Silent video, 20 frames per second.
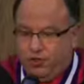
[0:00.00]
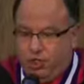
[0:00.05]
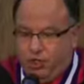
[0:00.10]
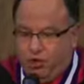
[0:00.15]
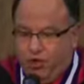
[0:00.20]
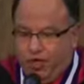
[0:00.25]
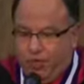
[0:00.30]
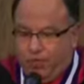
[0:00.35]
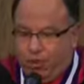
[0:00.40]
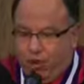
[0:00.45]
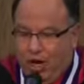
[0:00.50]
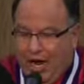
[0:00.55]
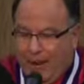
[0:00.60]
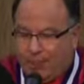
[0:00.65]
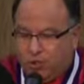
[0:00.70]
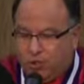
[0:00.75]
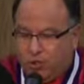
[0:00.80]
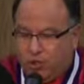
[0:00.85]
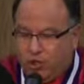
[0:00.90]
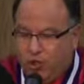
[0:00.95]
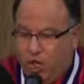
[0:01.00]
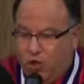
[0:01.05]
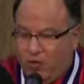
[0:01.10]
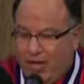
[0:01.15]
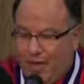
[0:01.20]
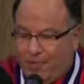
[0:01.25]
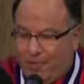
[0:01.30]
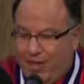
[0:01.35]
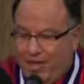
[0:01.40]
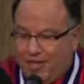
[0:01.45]
duty, perhaps we'll know
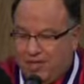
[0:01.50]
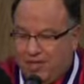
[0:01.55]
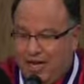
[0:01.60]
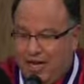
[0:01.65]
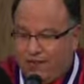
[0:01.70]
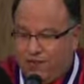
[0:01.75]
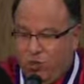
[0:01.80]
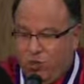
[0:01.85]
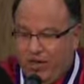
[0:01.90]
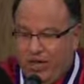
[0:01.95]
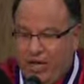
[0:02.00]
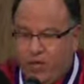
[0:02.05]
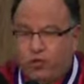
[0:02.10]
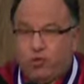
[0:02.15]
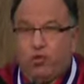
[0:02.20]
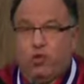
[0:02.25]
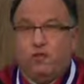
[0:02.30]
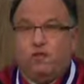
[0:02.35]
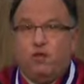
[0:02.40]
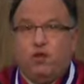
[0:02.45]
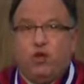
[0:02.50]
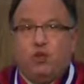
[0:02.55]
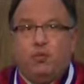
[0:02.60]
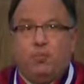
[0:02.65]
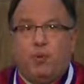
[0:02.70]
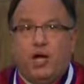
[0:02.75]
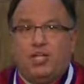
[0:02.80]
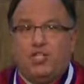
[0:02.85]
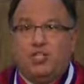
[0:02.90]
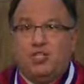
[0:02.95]
that best after we get through a few
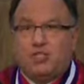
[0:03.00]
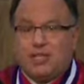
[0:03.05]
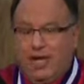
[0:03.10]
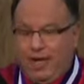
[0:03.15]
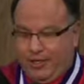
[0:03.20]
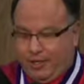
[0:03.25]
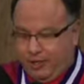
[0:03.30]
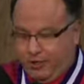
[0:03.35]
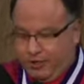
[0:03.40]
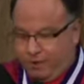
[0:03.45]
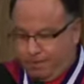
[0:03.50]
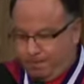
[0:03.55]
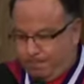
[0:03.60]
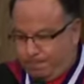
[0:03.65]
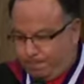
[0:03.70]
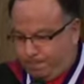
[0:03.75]
budget cycles.